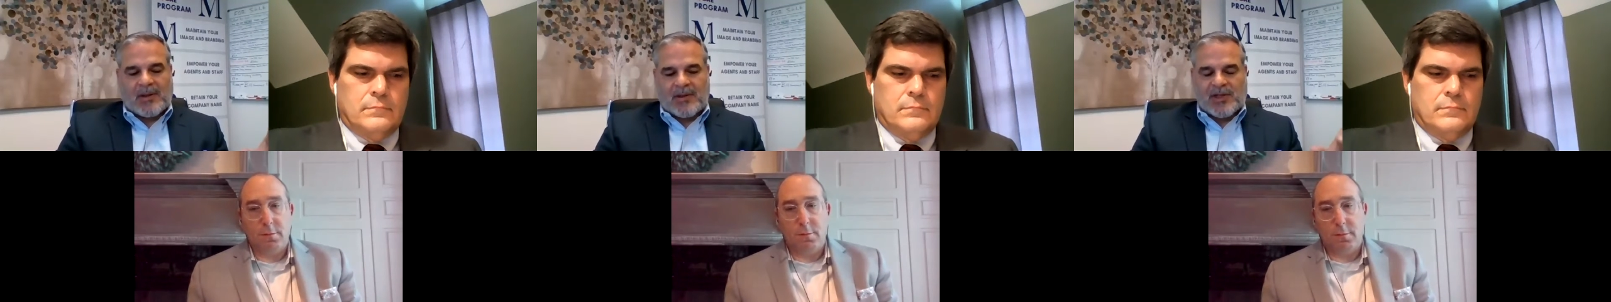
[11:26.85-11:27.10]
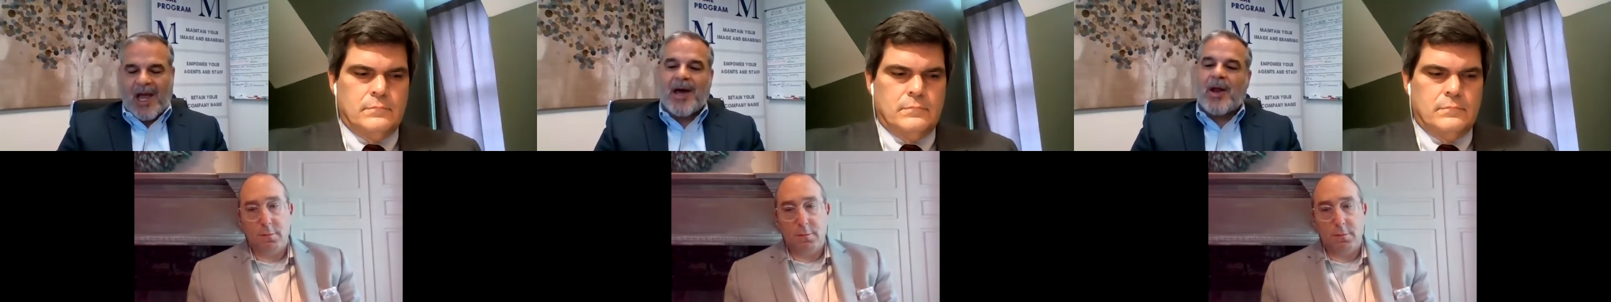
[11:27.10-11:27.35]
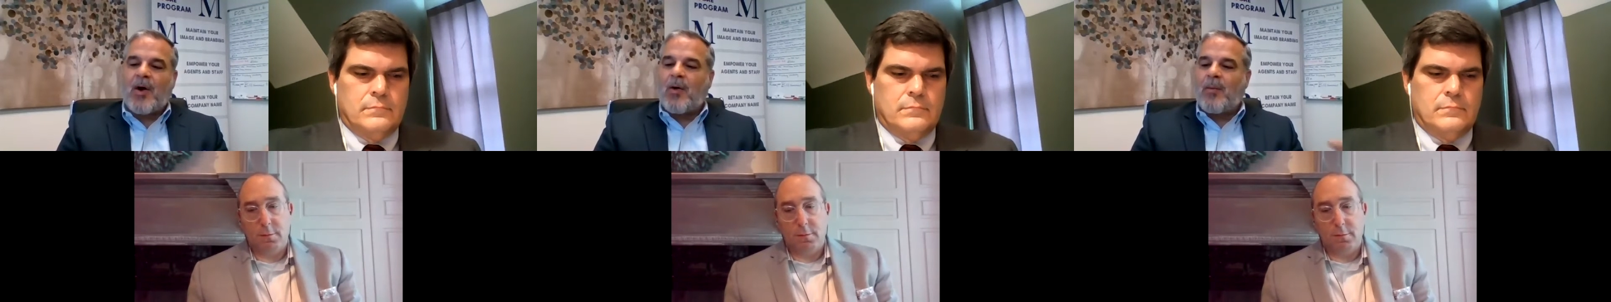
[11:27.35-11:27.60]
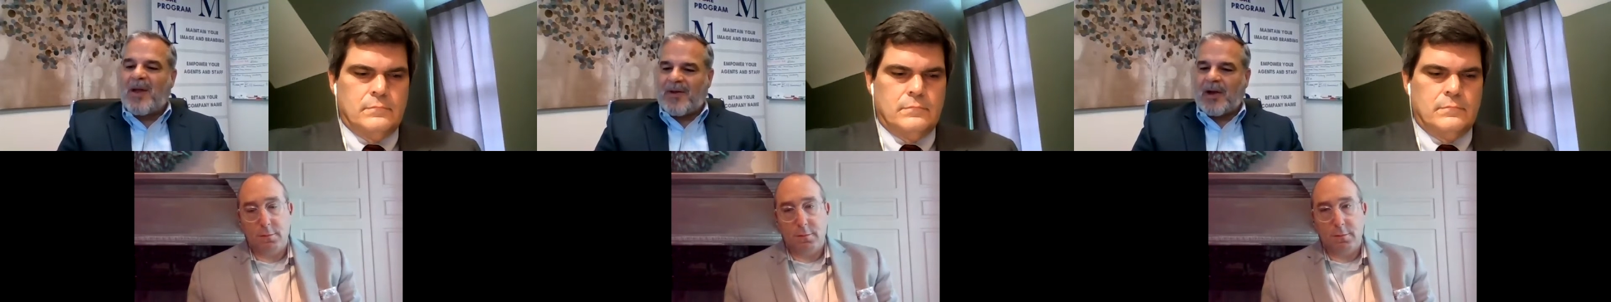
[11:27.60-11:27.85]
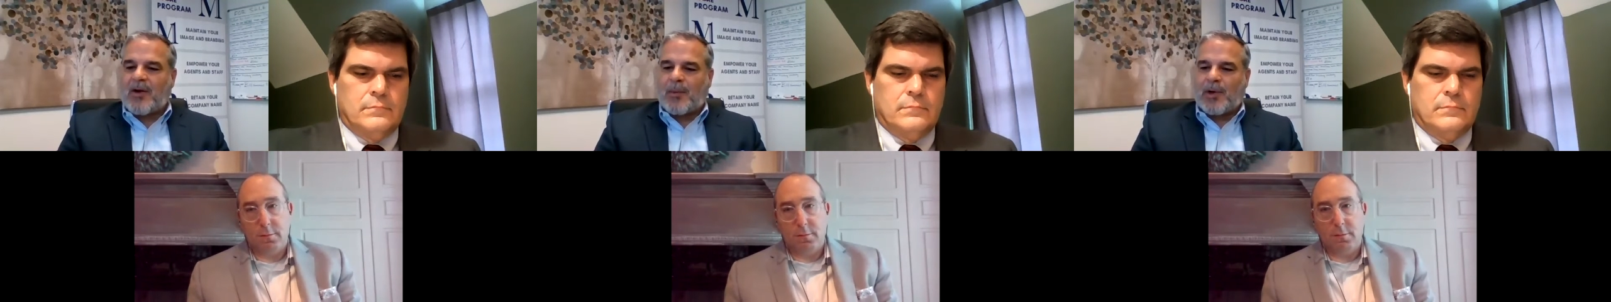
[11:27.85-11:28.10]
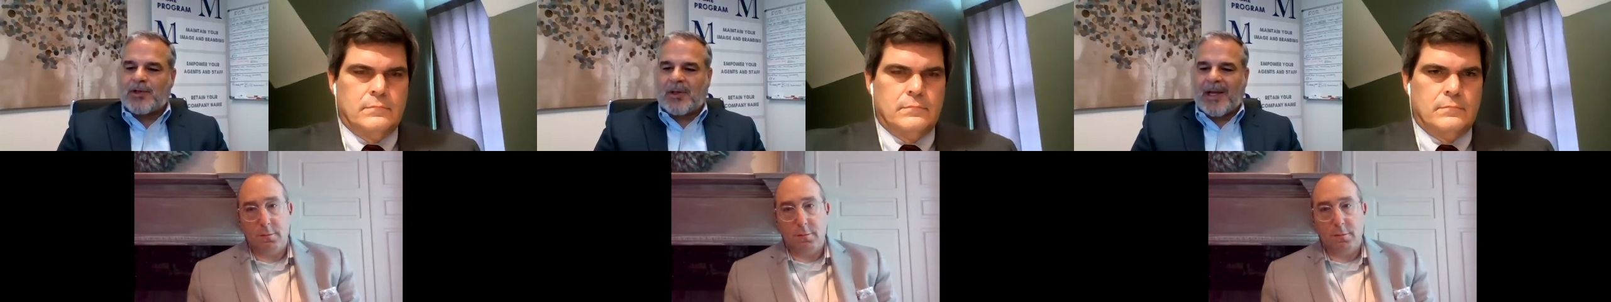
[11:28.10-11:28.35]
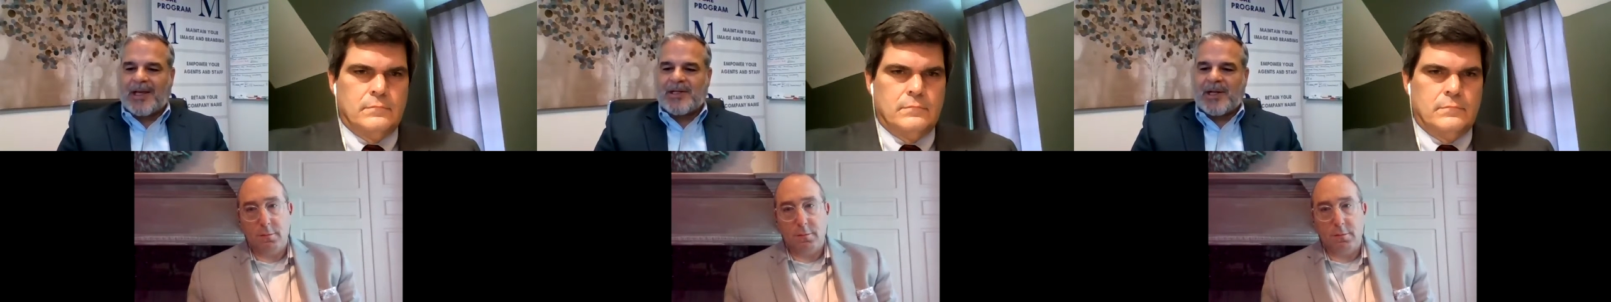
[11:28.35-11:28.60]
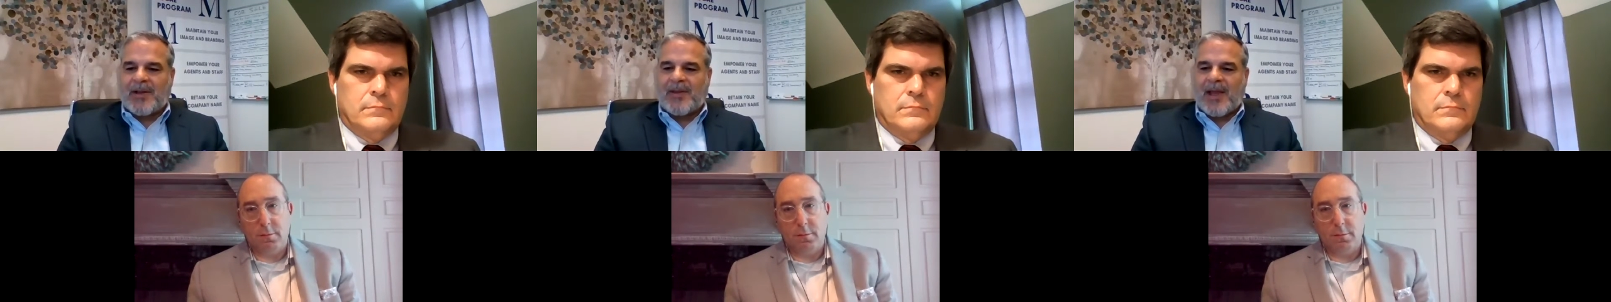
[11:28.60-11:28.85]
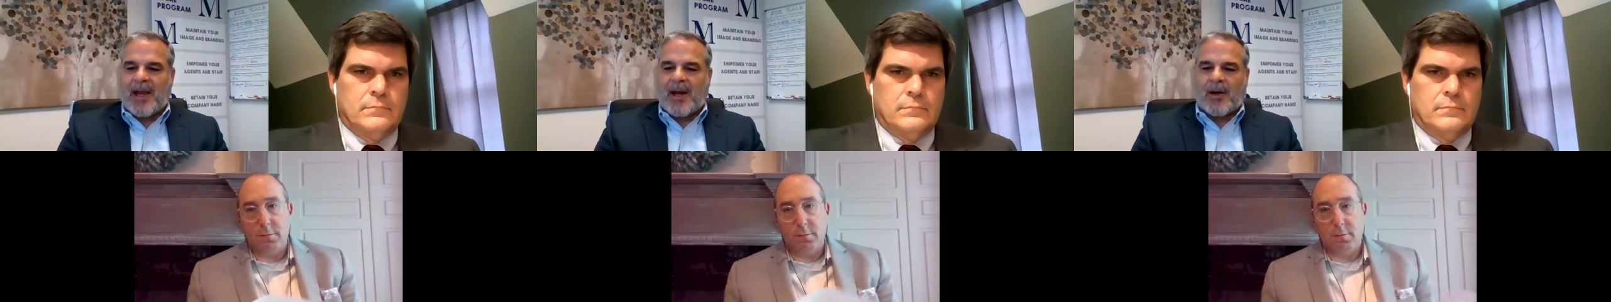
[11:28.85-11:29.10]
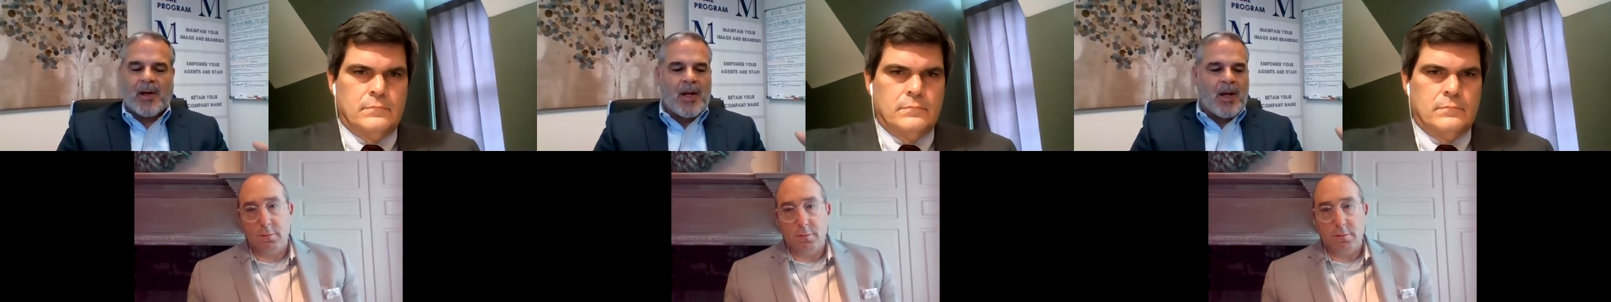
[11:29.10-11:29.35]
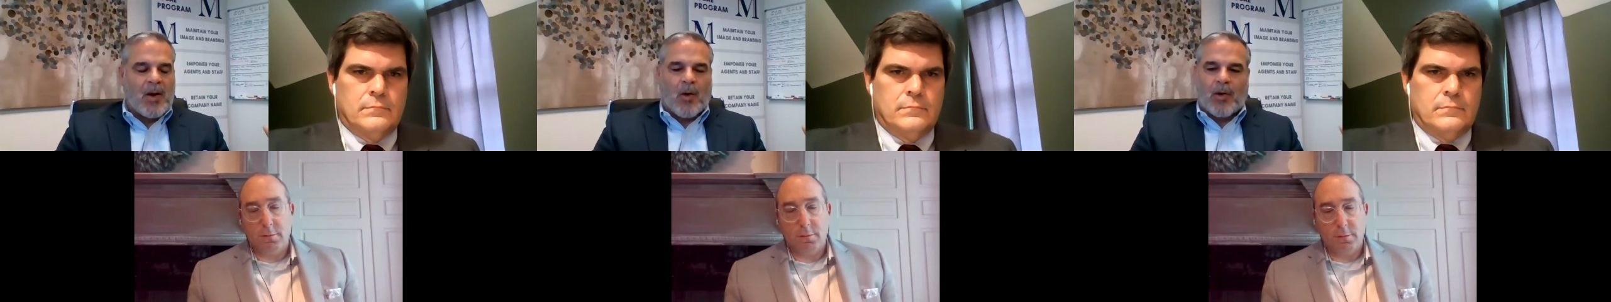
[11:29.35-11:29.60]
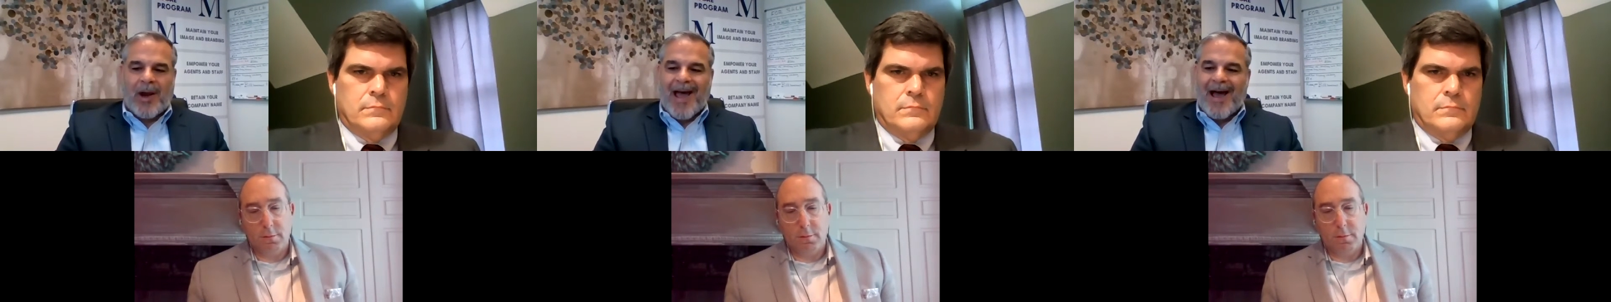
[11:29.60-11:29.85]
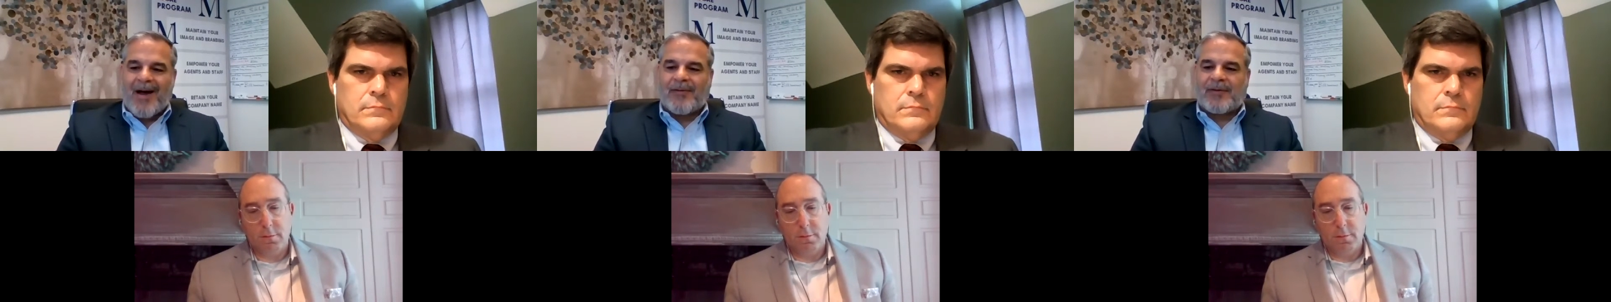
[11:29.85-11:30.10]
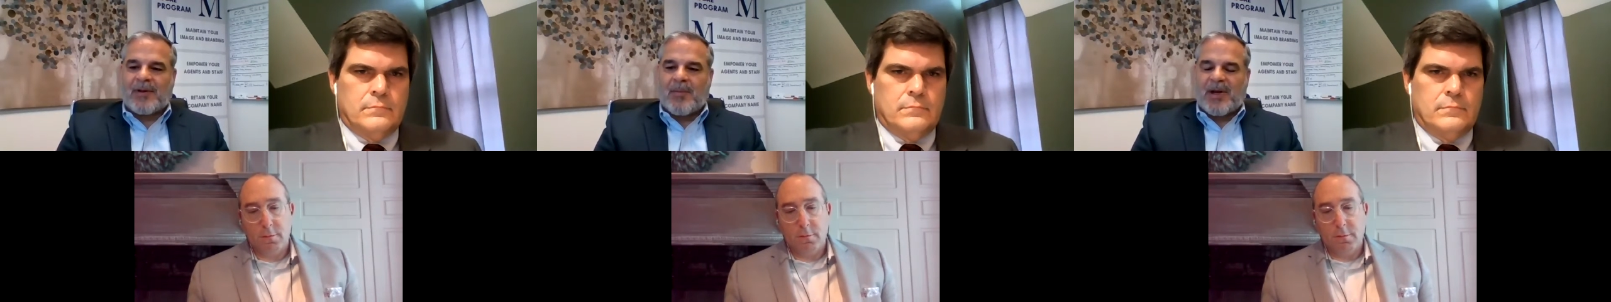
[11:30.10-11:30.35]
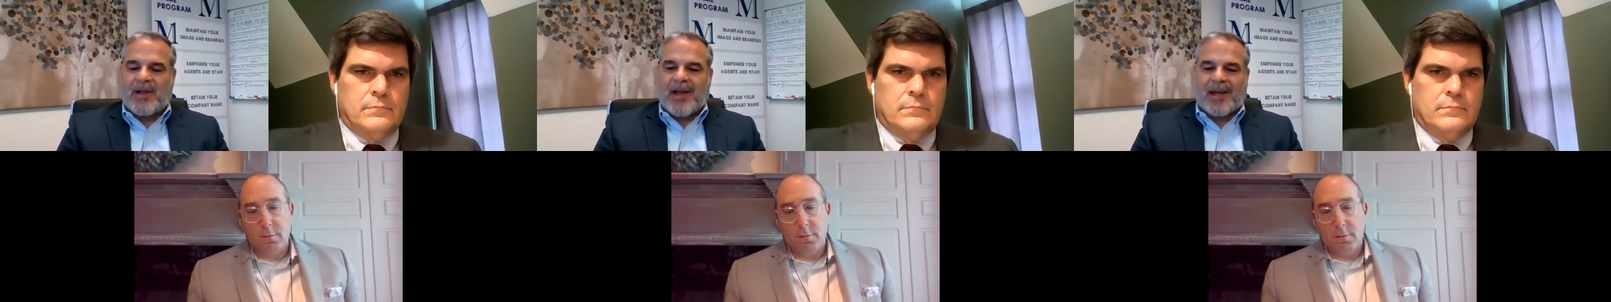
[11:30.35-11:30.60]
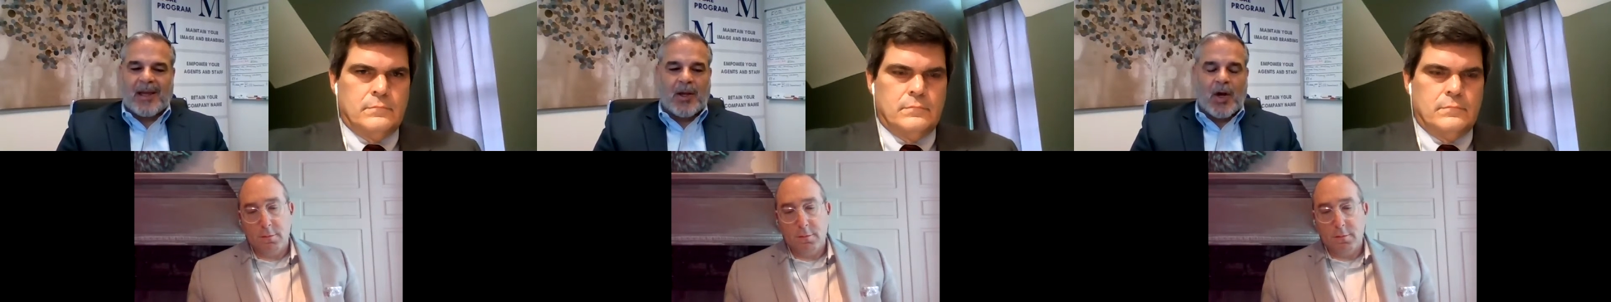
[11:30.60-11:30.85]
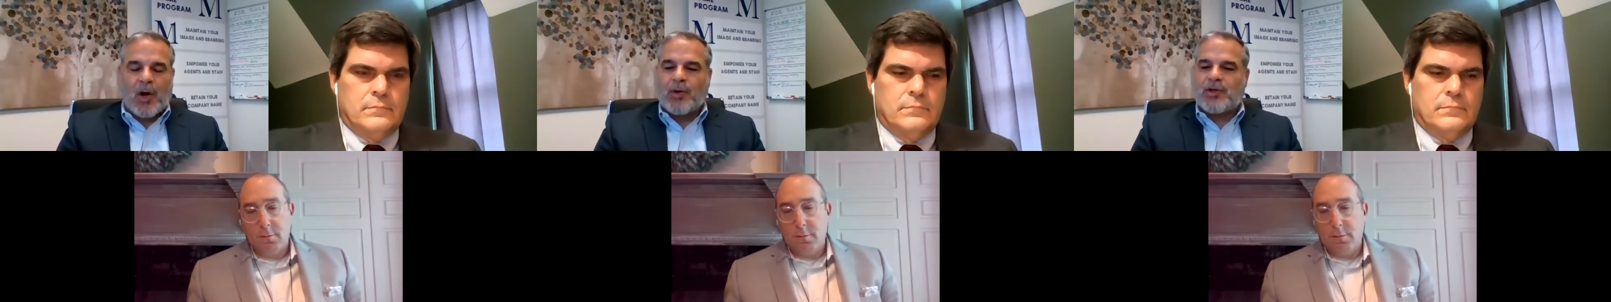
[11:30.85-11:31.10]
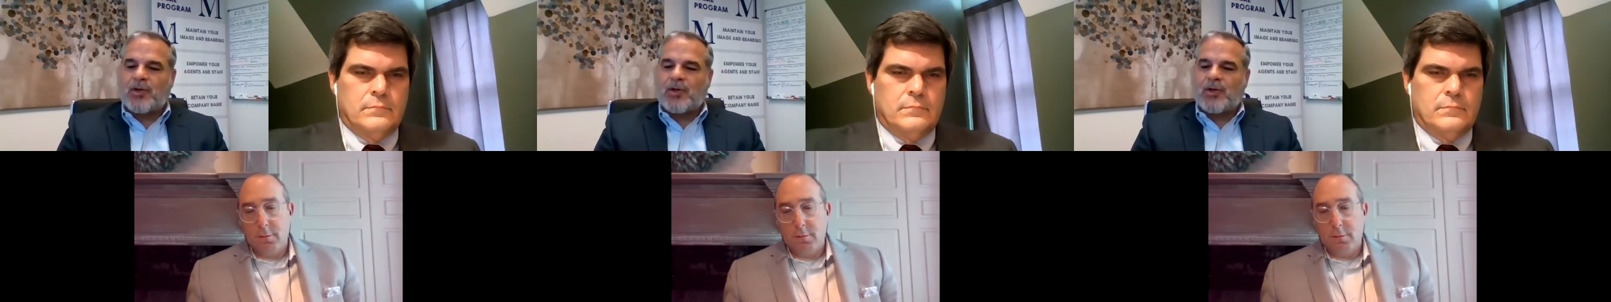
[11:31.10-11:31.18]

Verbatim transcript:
Speaker 1: shadow maybe a commercial agent in there or have somebody that can coach